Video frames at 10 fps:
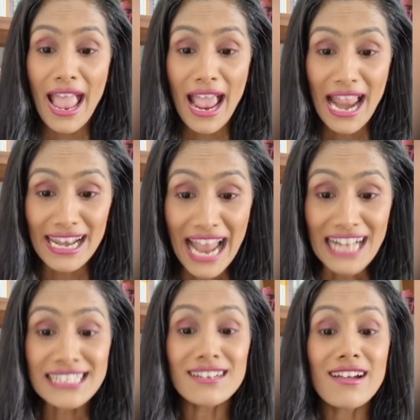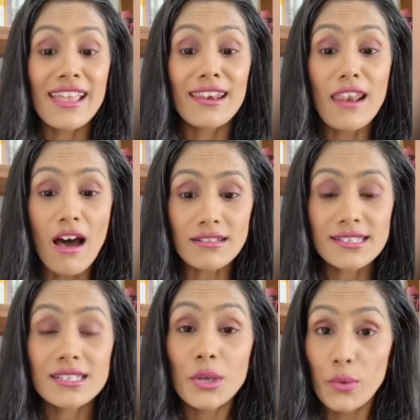Latter and
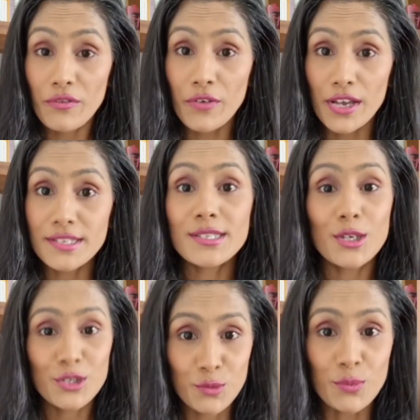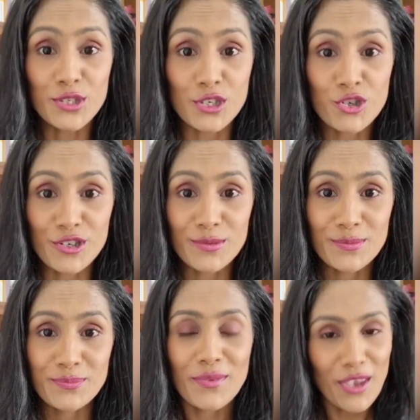last refers to position.
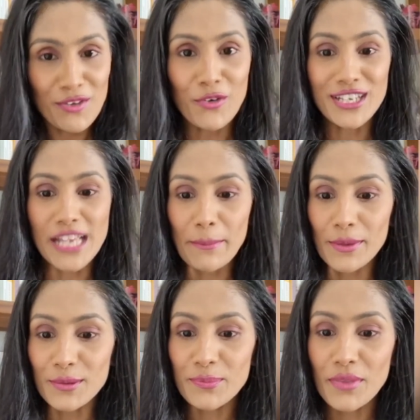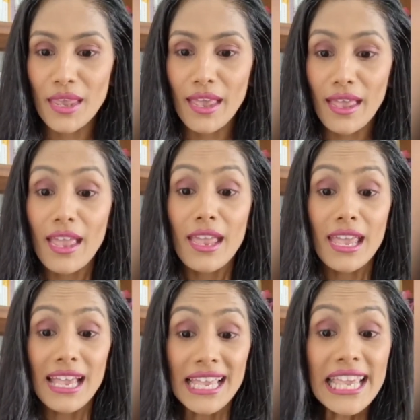For example,
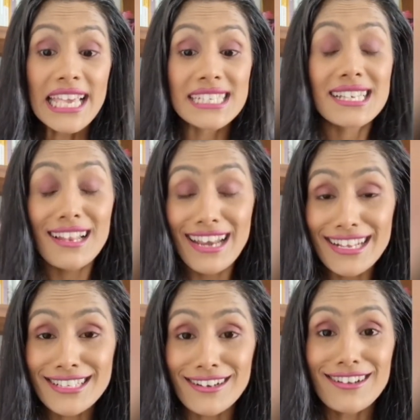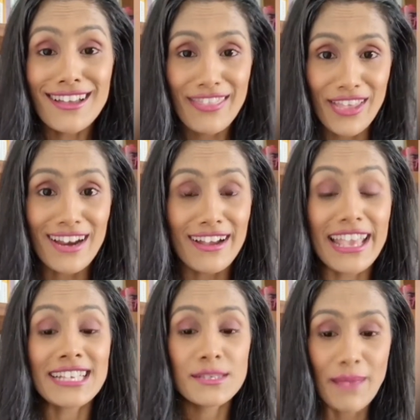he is later than I
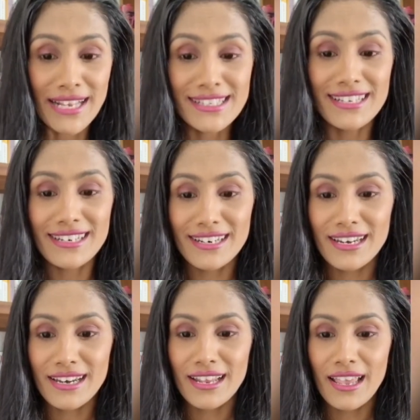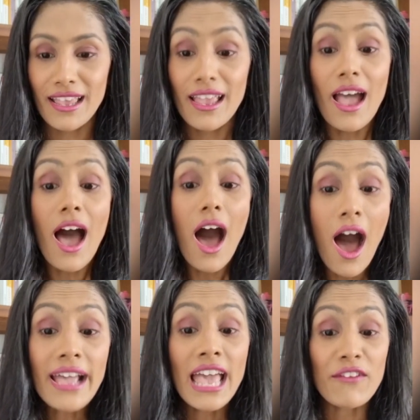expected. I
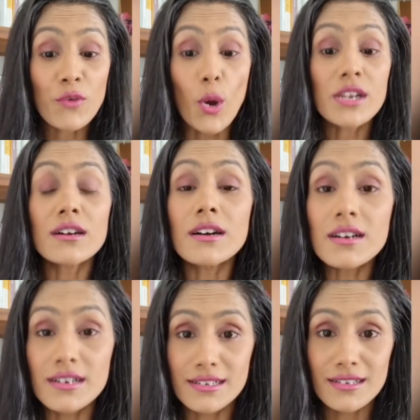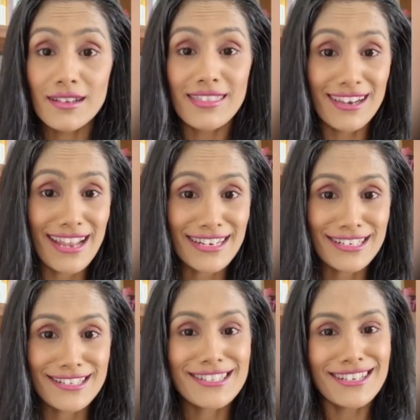have not heard the
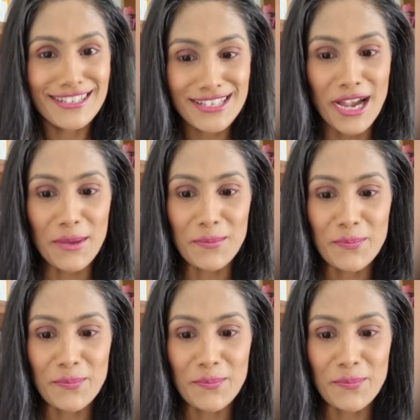latest time.